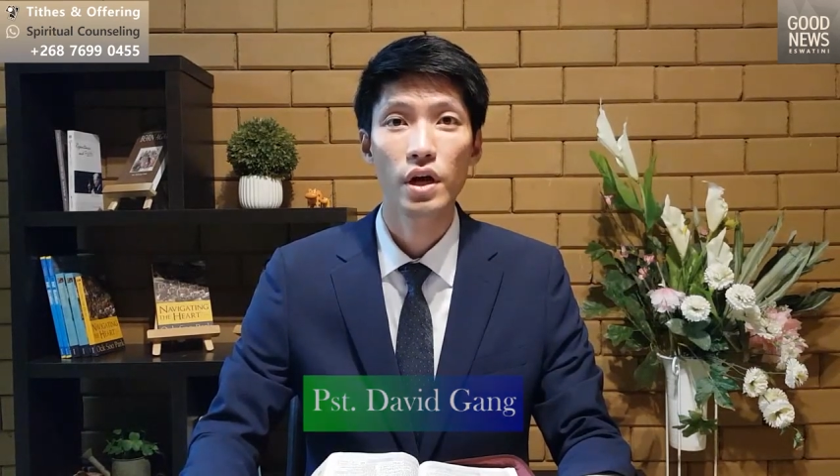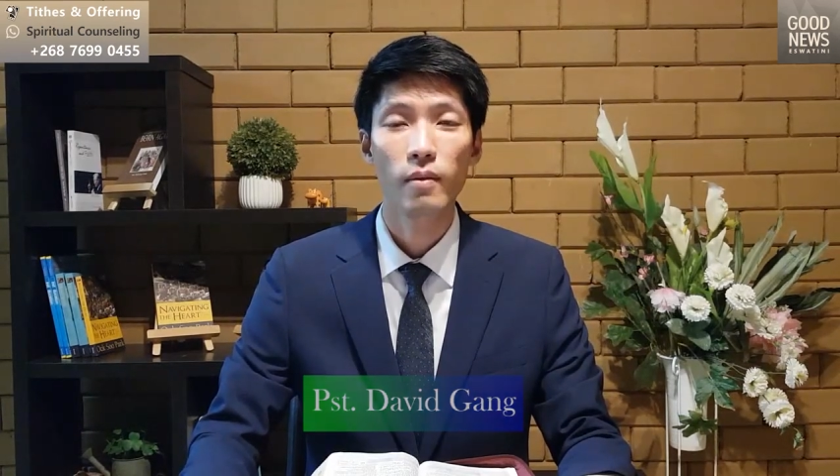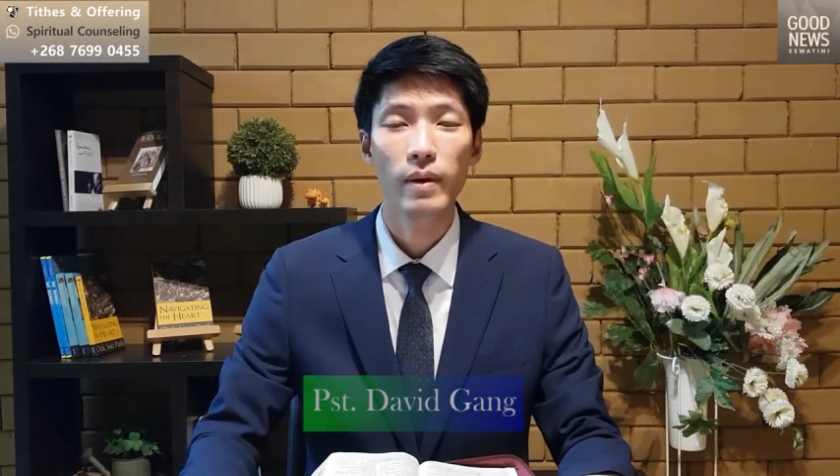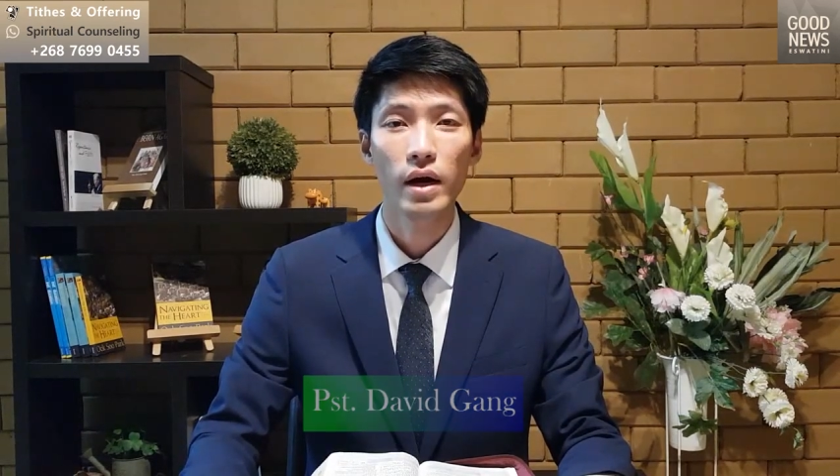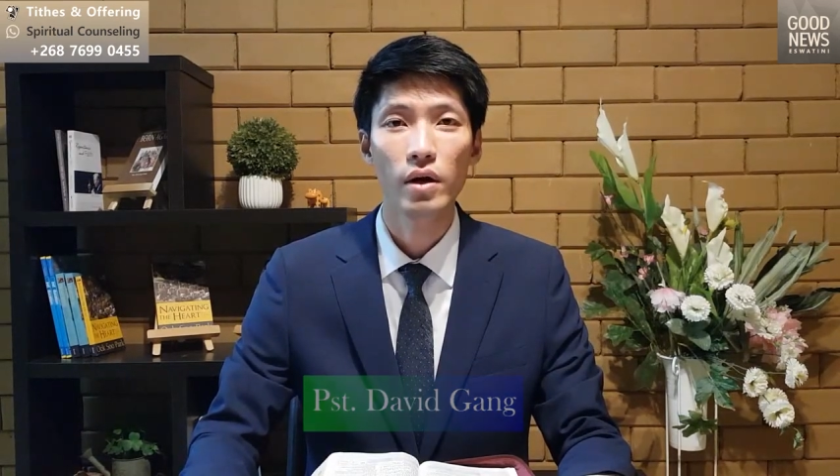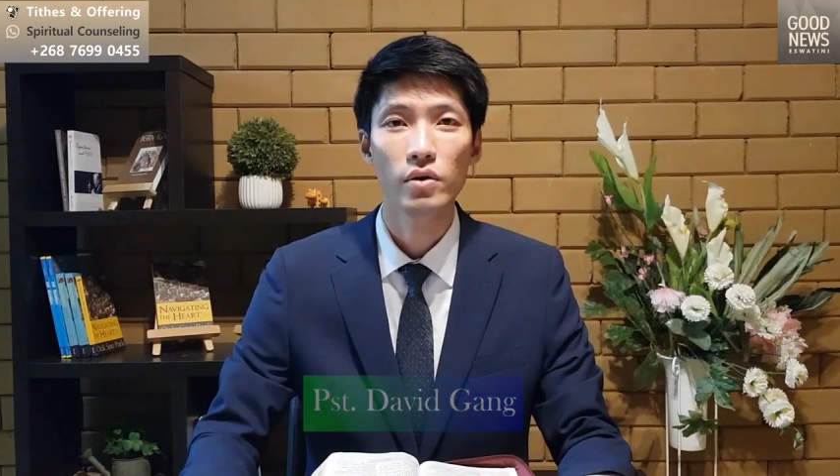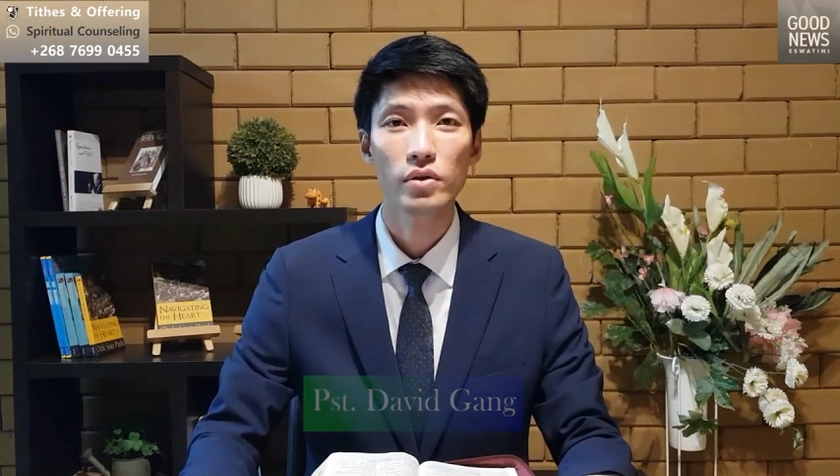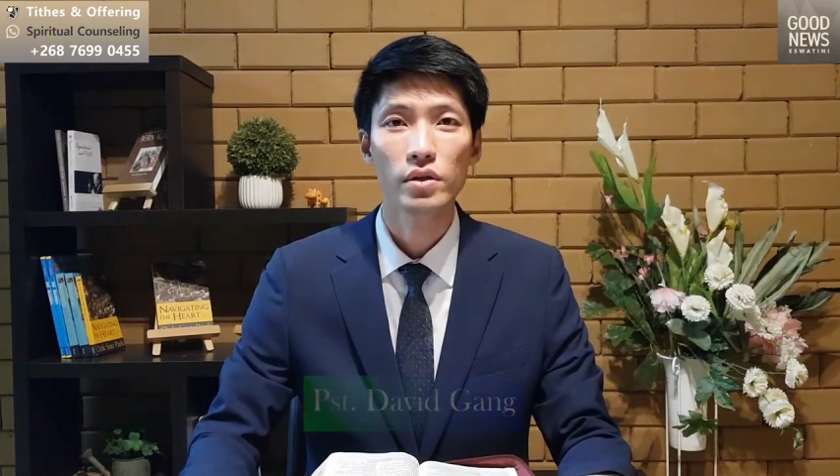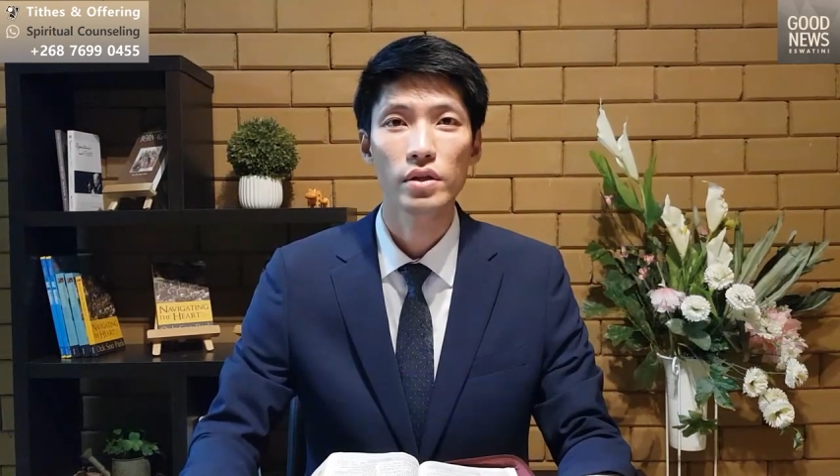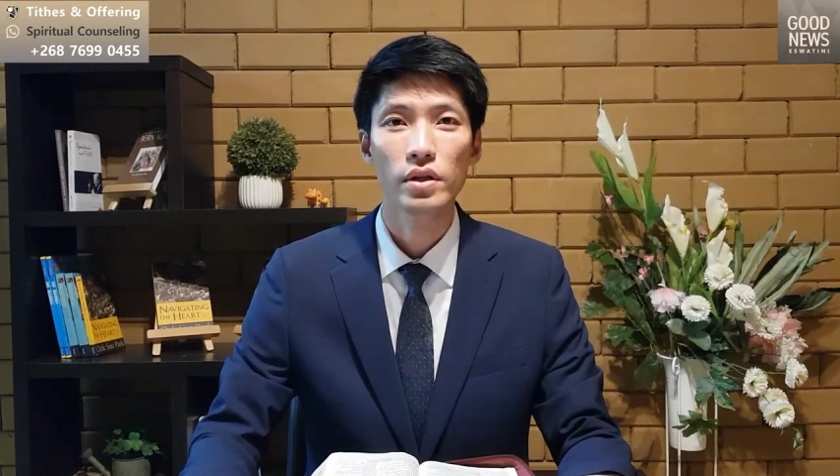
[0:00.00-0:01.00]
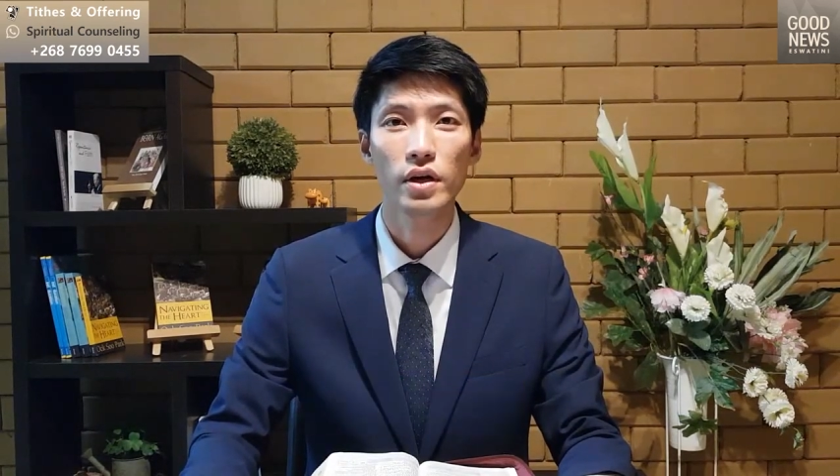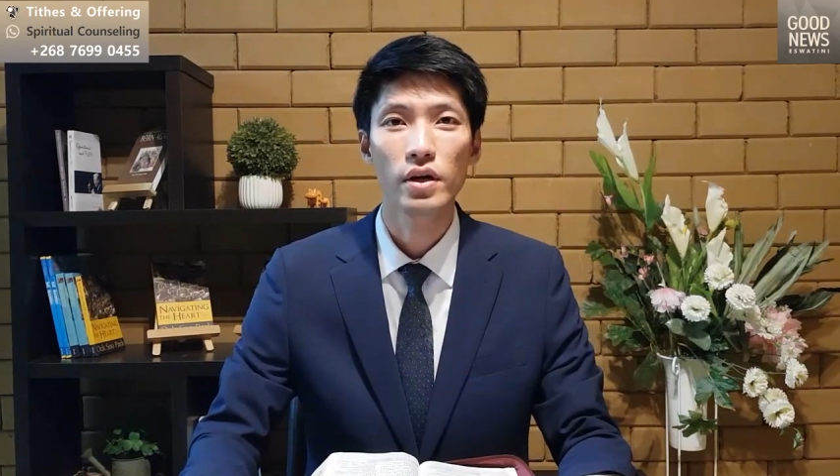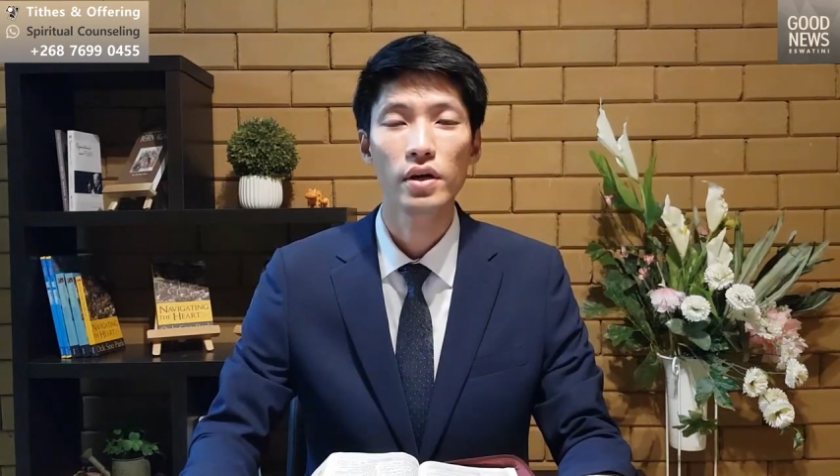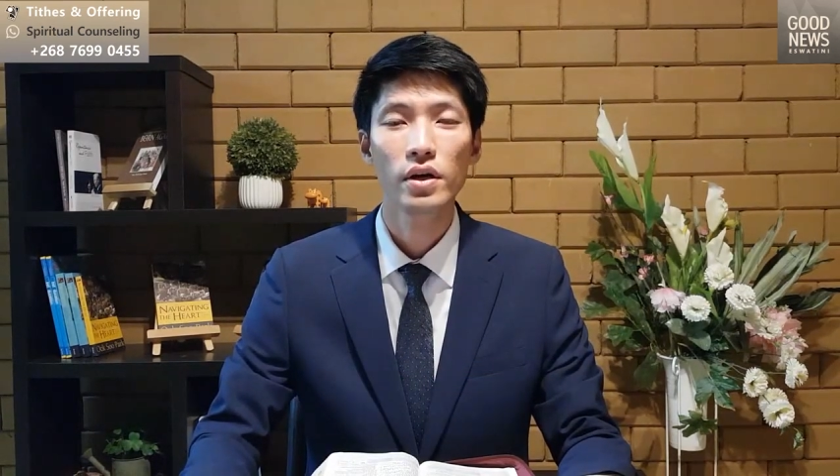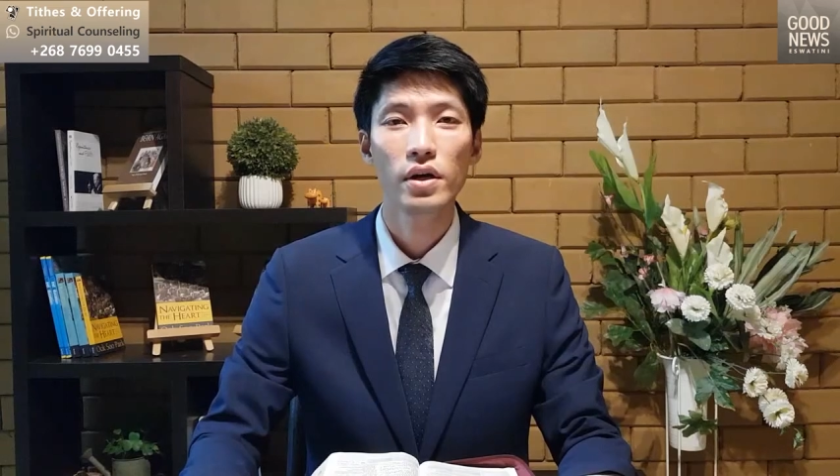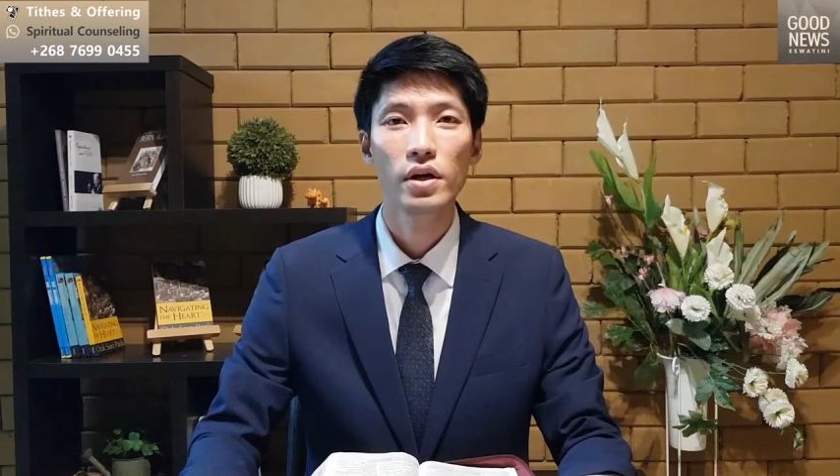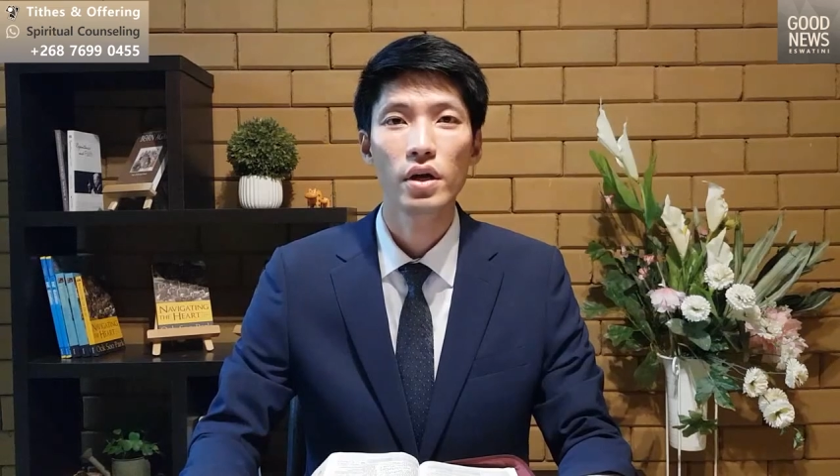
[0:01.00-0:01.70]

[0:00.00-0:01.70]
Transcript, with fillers: about the